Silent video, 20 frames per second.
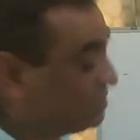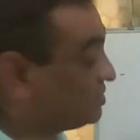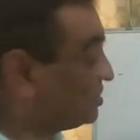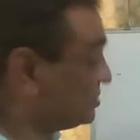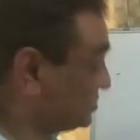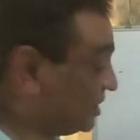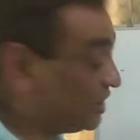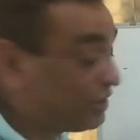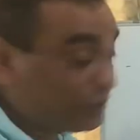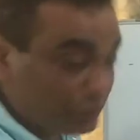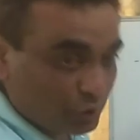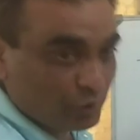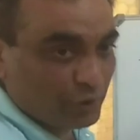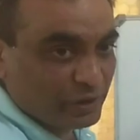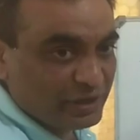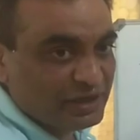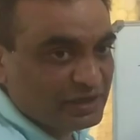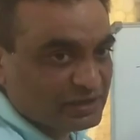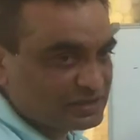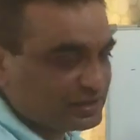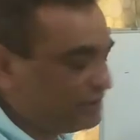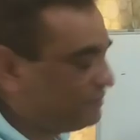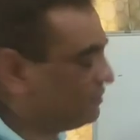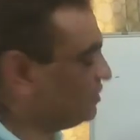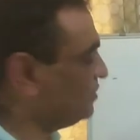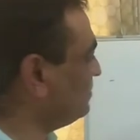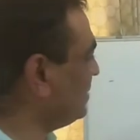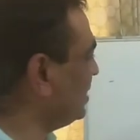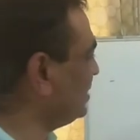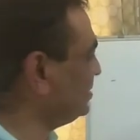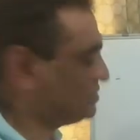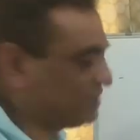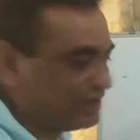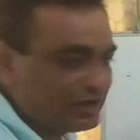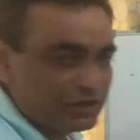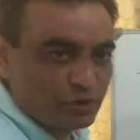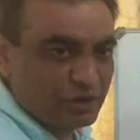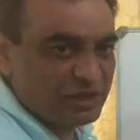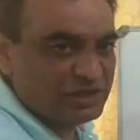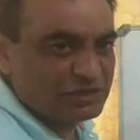the centroid is given by,
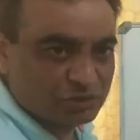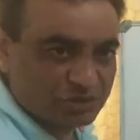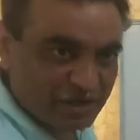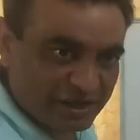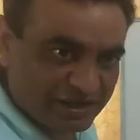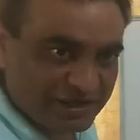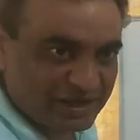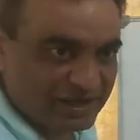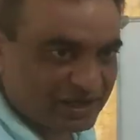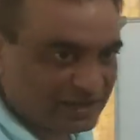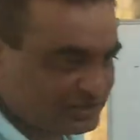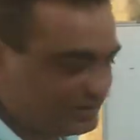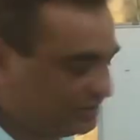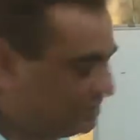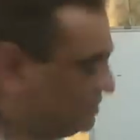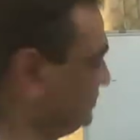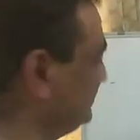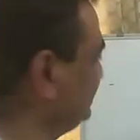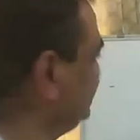centroid is on the real axis,